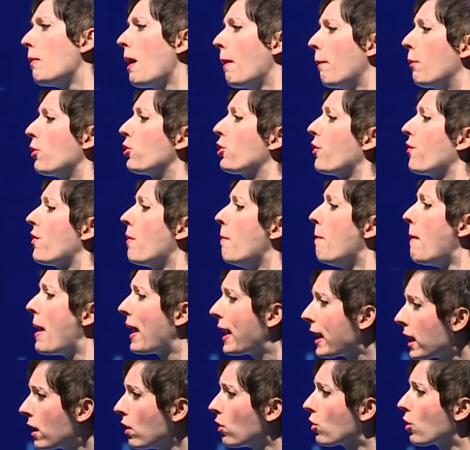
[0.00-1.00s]
members of the
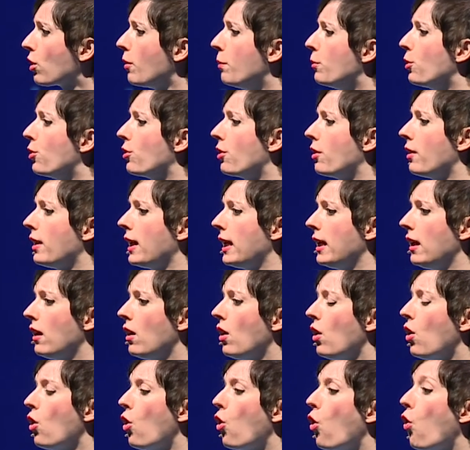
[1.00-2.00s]
medical community
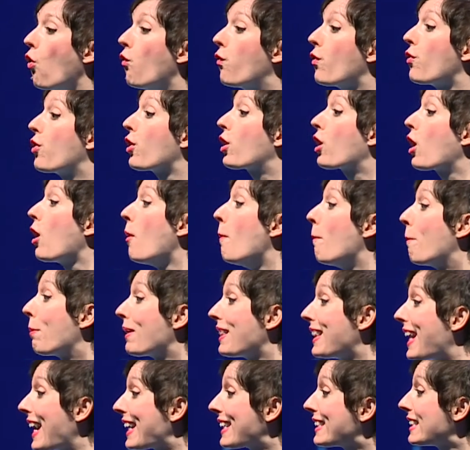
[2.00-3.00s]
over the
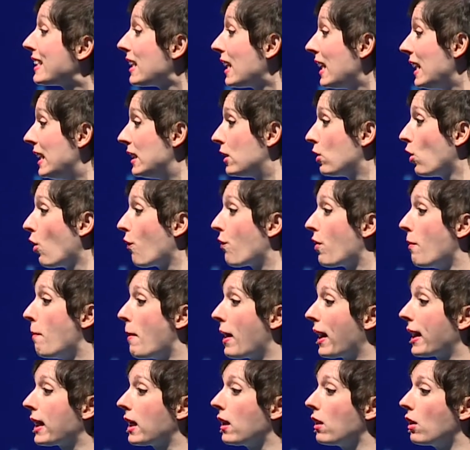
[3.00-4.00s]
complexities of the
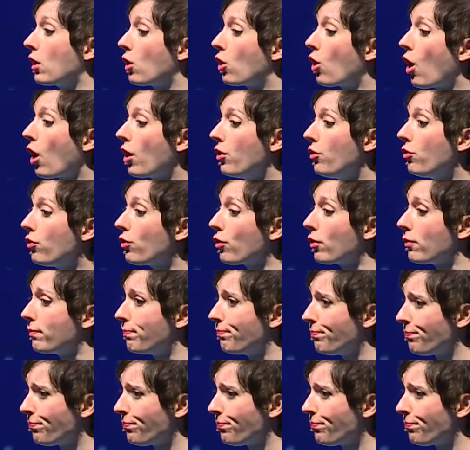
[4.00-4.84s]
medical encounter.